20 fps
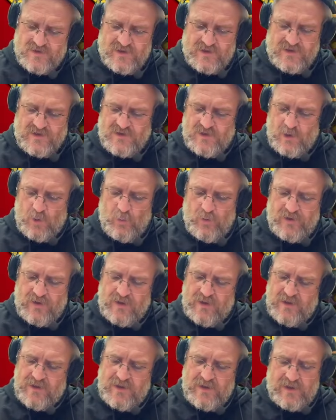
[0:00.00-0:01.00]
they're still
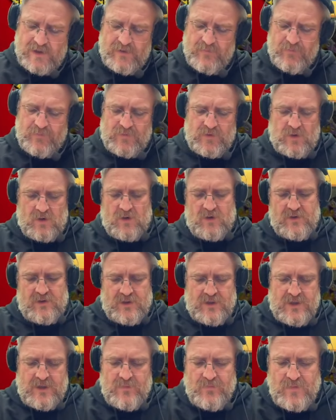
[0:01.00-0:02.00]
within the game.
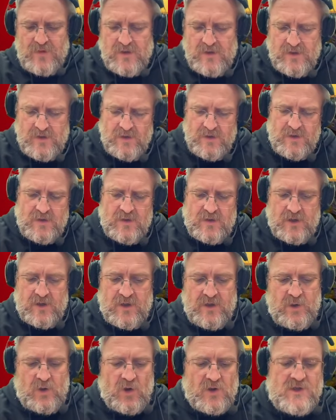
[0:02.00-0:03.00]
Okay,
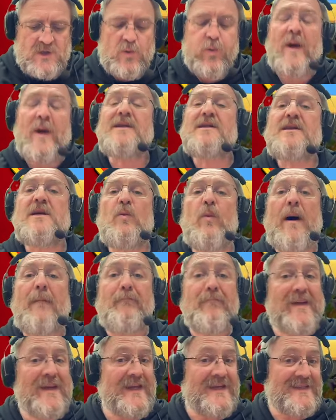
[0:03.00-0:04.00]
you got
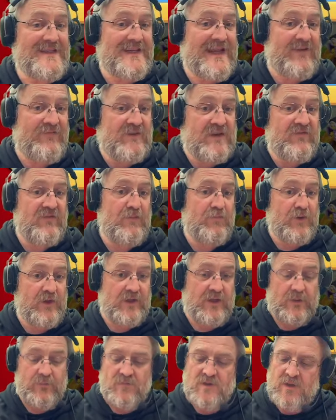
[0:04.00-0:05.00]
21 minutes left,
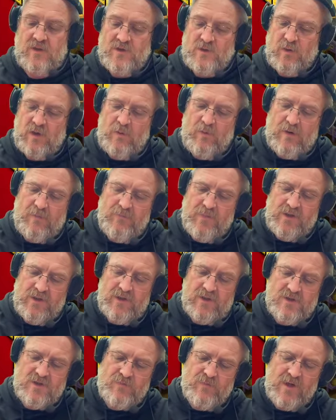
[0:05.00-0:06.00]
everybody. So 21
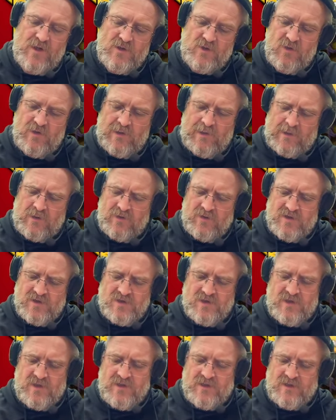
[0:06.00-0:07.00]
minutes. Make sure you click on the
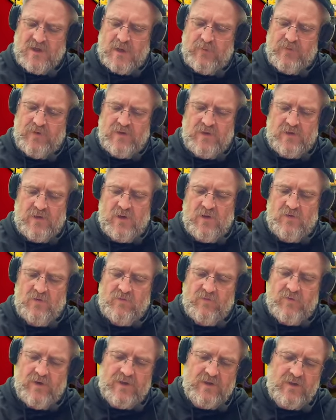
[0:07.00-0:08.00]
C, type in the
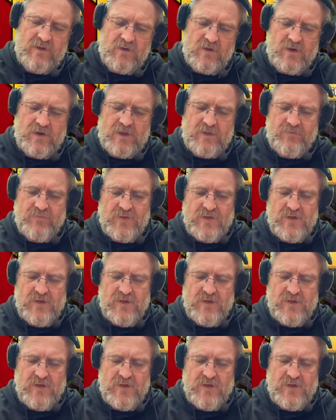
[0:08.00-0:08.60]
code Red Knight,